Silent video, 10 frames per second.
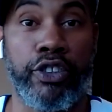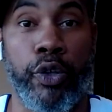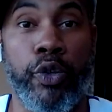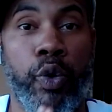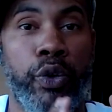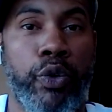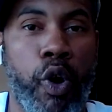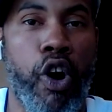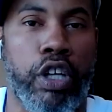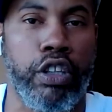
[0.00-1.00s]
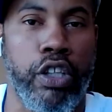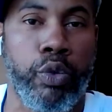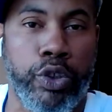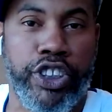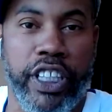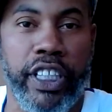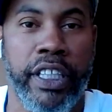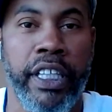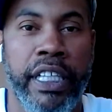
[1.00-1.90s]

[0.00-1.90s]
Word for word: So you're gonna do all the little shit